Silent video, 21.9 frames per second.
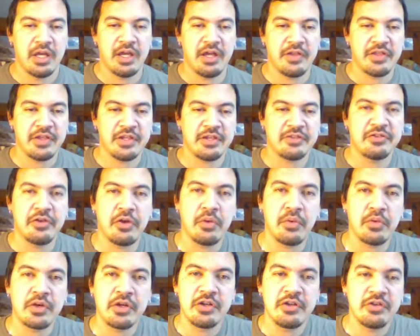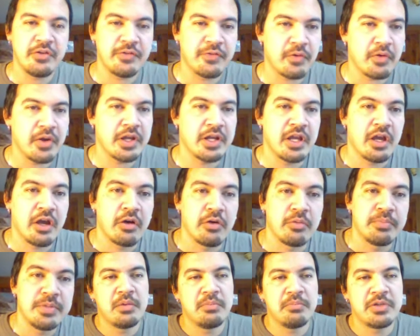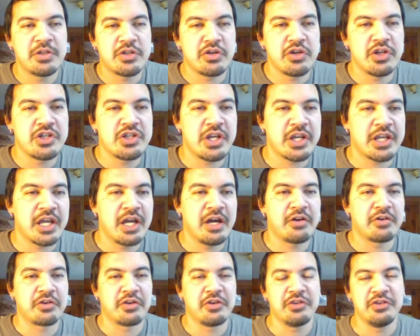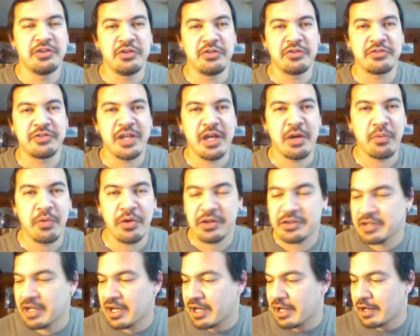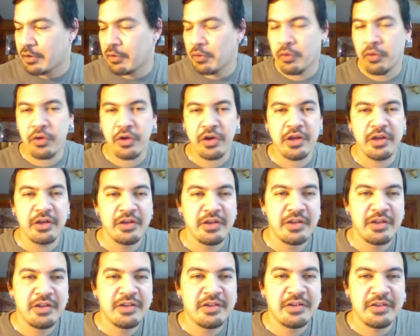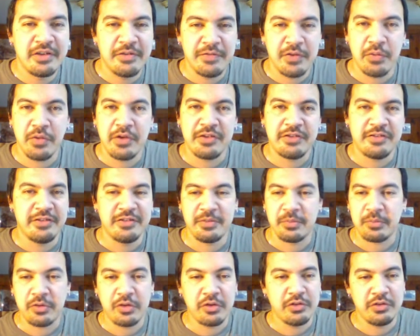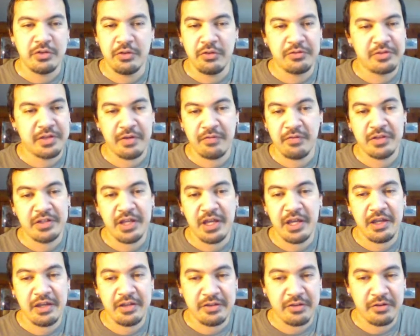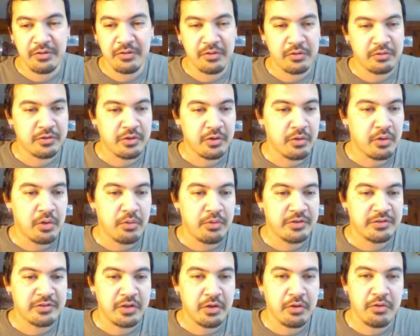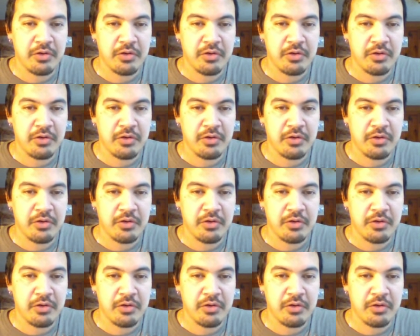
And I think that's all we're going to do for right now. Be sure to check out goodnewsnetwork.org. If you want to see some good news every day, they're always